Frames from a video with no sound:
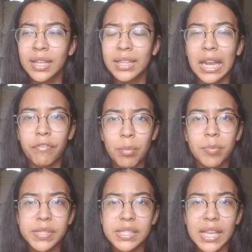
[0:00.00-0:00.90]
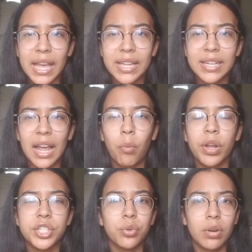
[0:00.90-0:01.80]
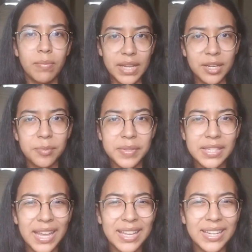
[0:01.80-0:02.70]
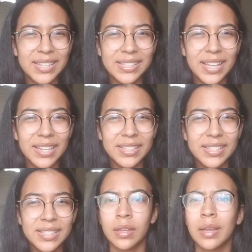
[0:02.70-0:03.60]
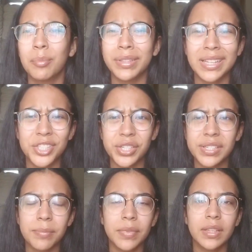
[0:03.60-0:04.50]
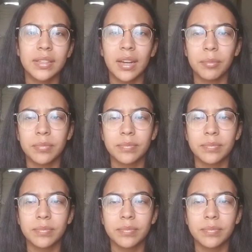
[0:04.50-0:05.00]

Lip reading: Like, if I'm upset, I want to remain upset in a sense, but that's just something that I'm